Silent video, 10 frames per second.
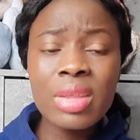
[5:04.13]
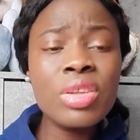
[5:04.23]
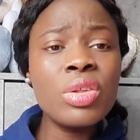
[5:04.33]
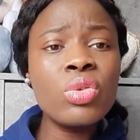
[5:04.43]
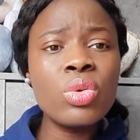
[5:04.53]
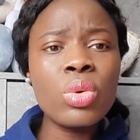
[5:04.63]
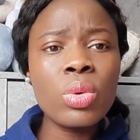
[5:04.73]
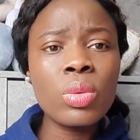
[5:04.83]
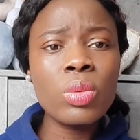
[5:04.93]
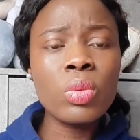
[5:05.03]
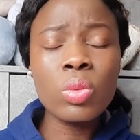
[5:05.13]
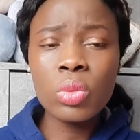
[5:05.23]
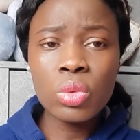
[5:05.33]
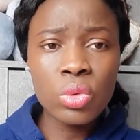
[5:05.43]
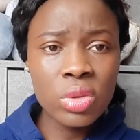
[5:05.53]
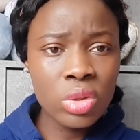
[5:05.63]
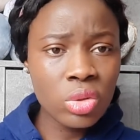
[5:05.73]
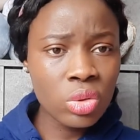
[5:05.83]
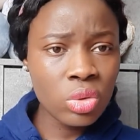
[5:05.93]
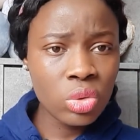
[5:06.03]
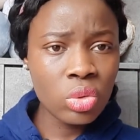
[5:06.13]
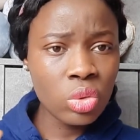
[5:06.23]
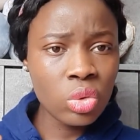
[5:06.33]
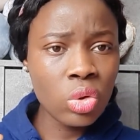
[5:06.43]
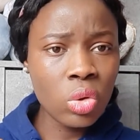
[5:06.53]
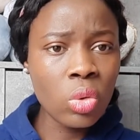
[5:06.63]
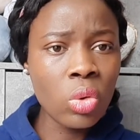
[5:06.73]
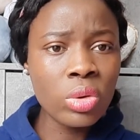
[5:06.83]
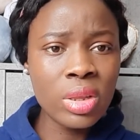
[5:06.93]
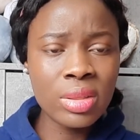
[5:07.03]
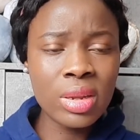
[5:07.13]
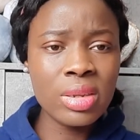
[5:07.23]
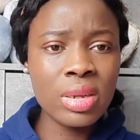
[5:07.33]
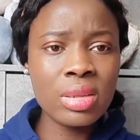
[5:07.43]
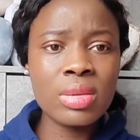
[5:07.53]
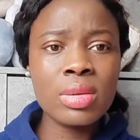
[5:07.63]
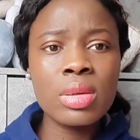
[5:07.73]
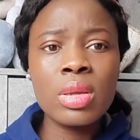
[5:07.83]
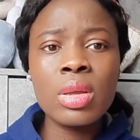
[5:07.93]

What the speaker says: thing you need to know using your own intelligence.